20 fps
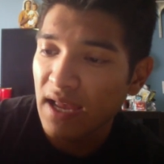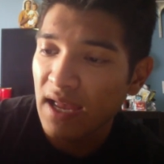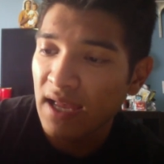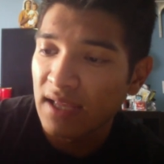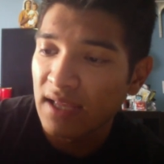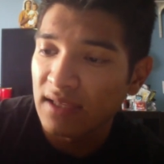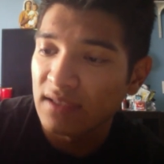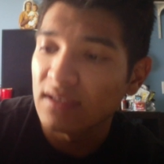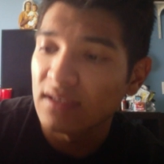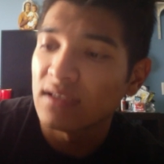
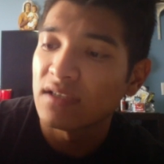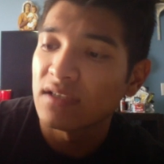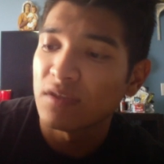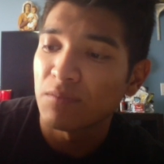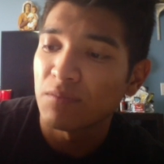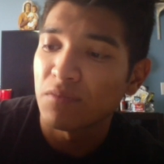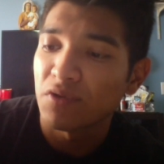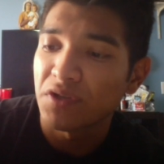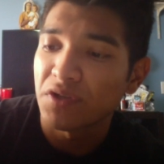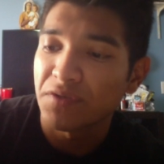and
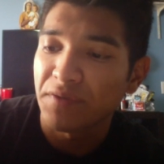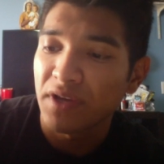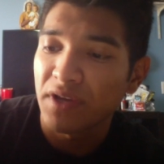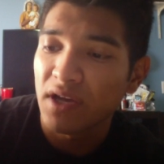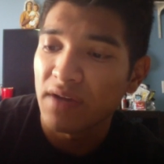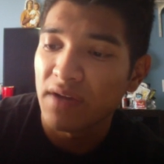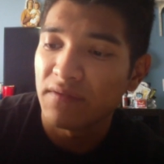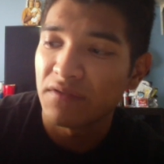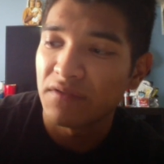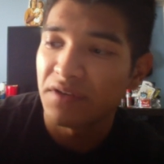supports
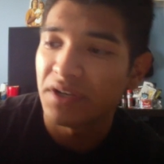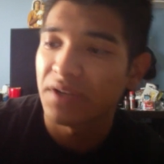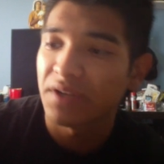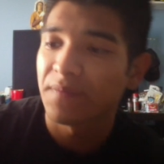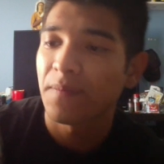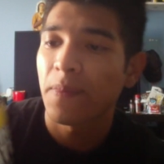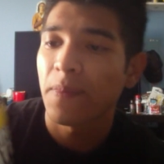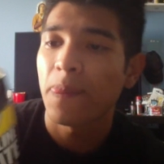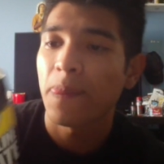recovery.